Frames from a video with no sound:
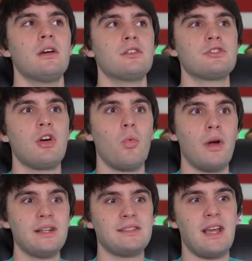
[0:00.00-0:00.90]
So
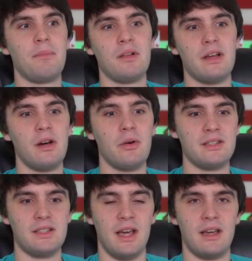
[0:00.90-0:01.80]
one example I
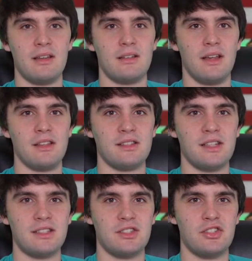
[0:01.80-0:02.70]
always say, and this
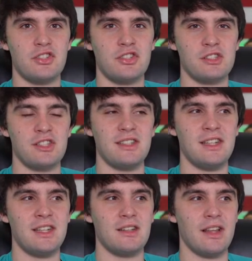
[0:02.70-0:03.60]
because it's just such a
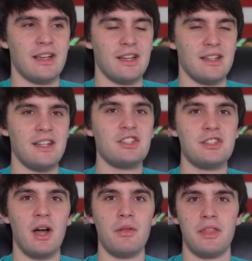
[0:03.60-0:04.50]
neat, like a niched
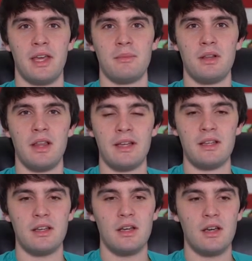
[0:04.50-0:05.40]
out thing, but like,
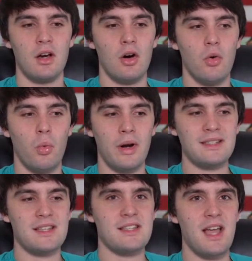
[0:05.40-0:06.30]
what is
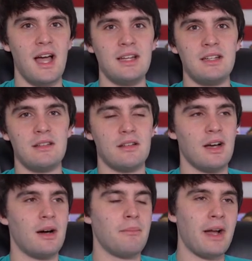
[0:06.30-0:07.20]
a signed
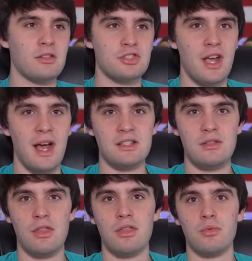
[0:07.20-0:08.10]
Michael
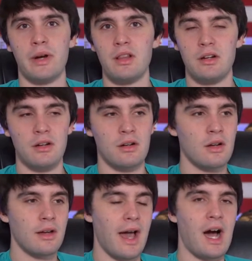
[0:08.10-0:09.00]
Jackson Thriller
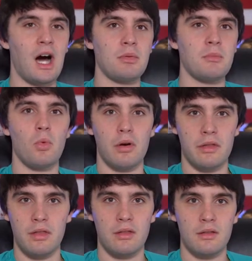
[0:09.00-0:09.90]
album
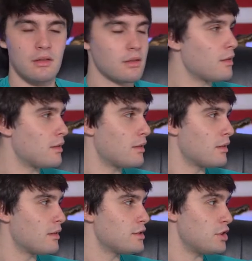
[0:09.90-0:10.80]
worth?
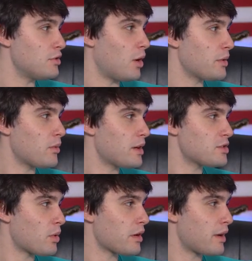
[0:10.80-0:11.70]
Do you know what
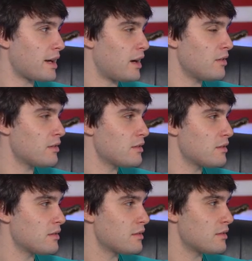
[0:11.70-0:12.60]
it's worth right now?
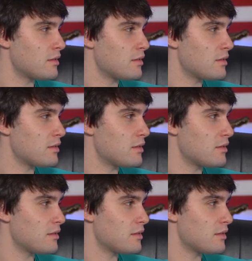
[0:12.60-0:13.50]

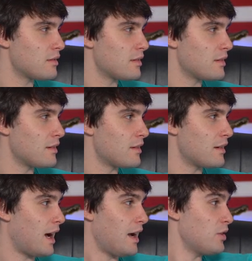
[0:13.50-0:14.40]

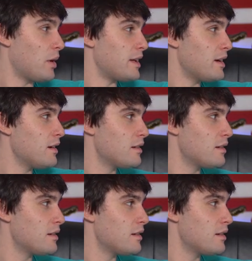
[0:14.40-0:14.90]
I have no idea.